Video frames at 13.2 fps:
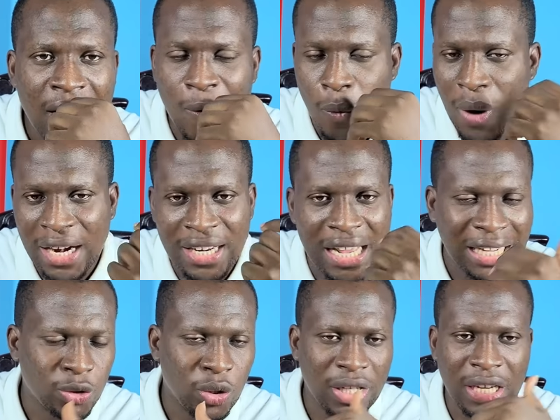When they
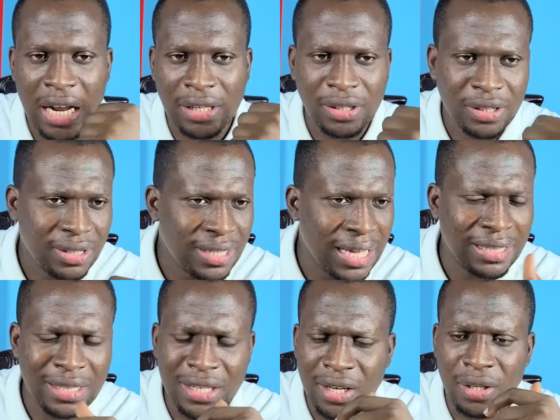are talking at
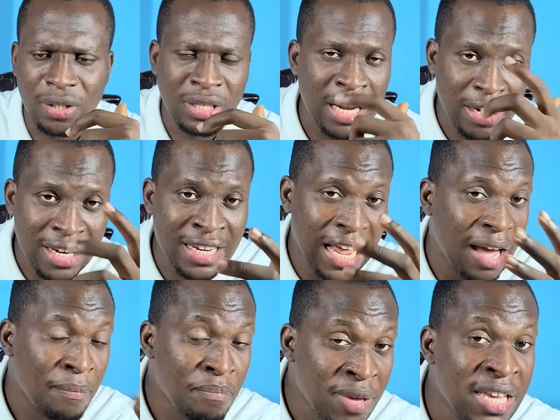in
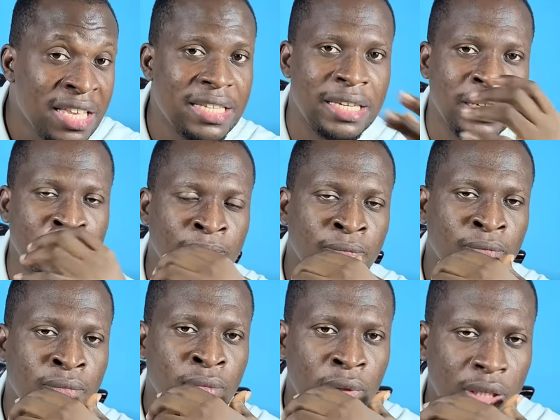that meeting,
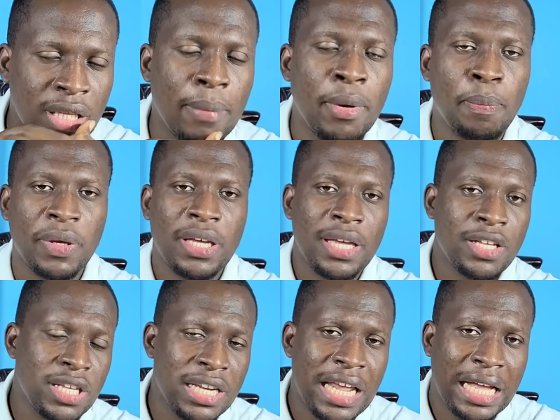they may pick and
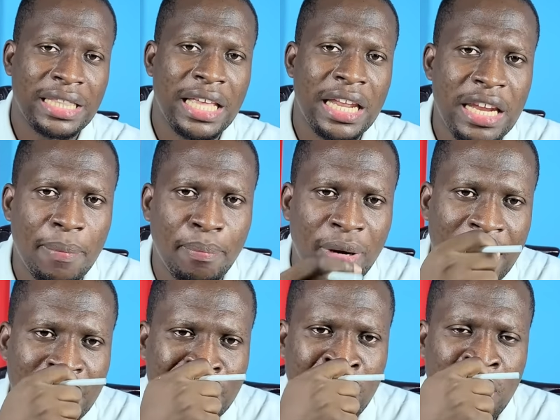say they attend the
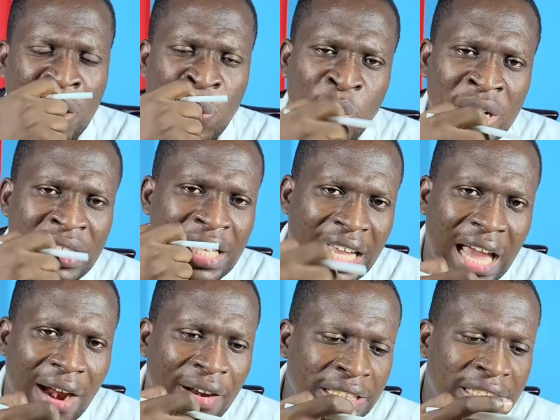players. What is the
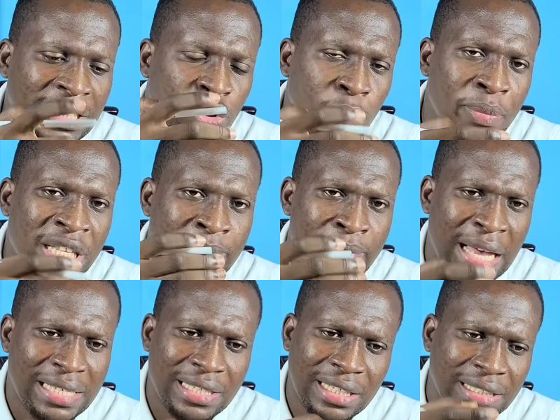guarantee so me
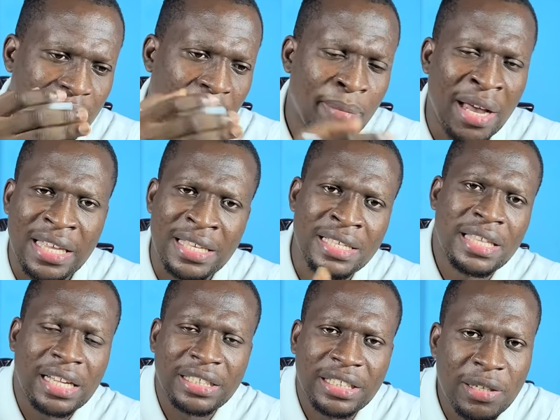a settle my
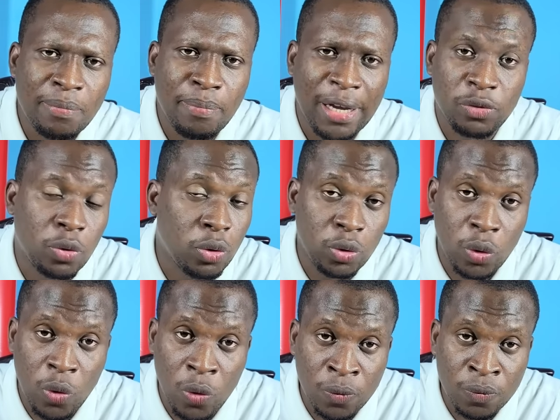instant impact or
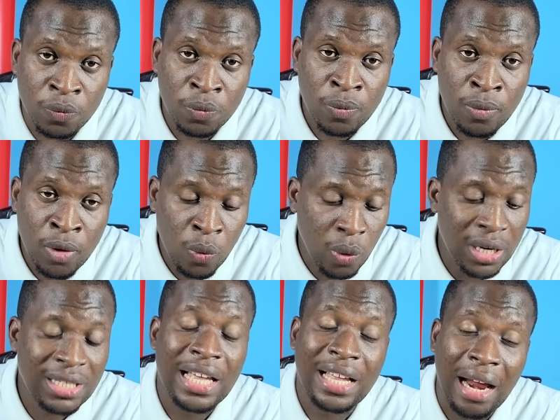Kotoko? What
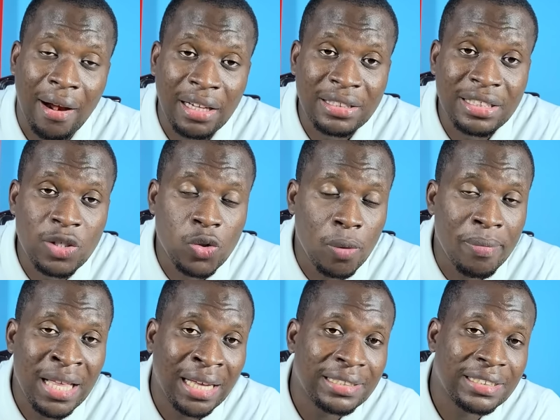is the guarantee so
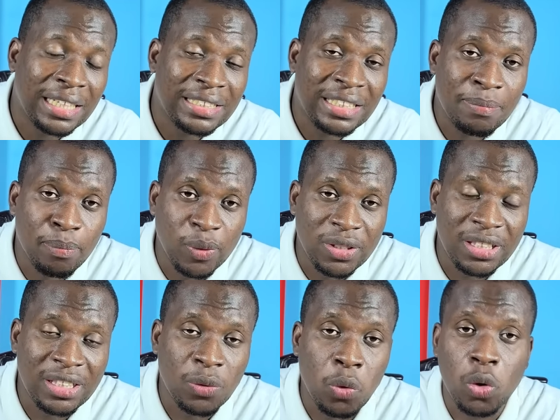me a starting
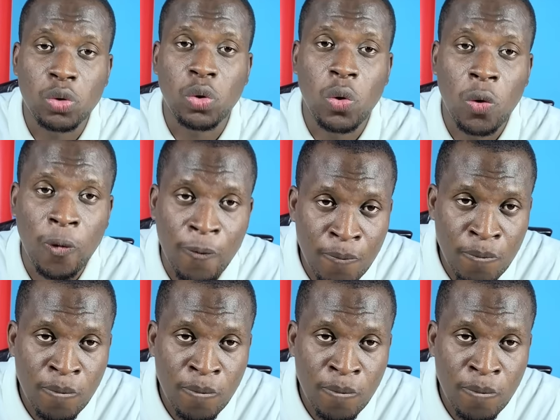position or Kotoko?